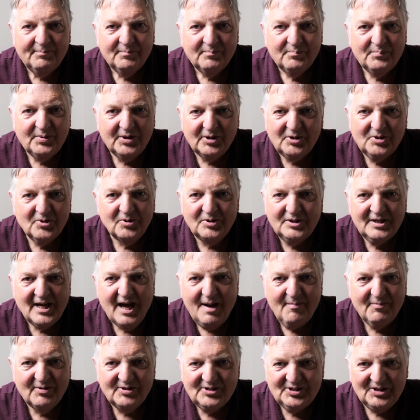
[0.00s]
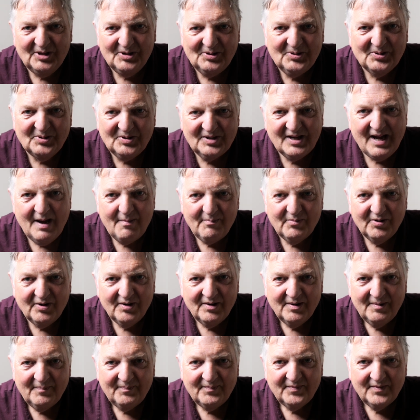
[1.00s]
But a good camera is still a good
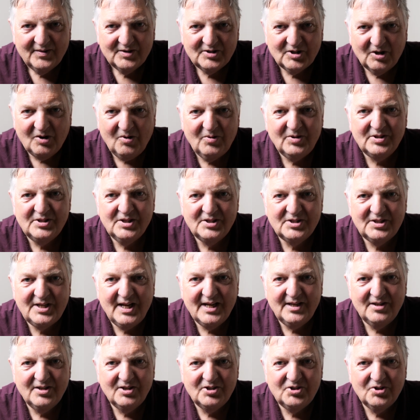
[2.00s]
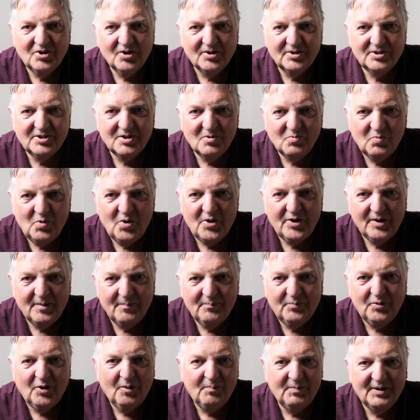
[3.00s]
camera. So long as it's taking the shots and
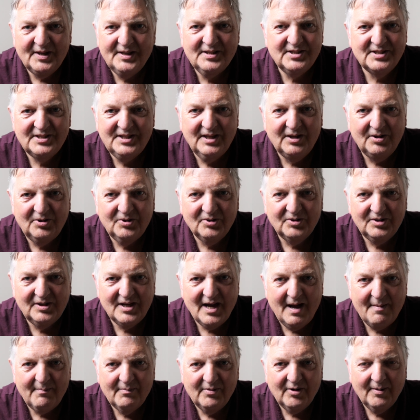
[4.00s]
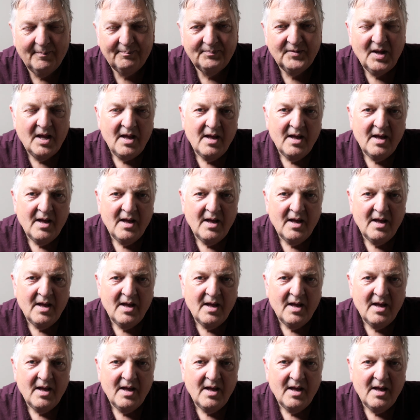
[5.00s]
working properly, it's still a good camera.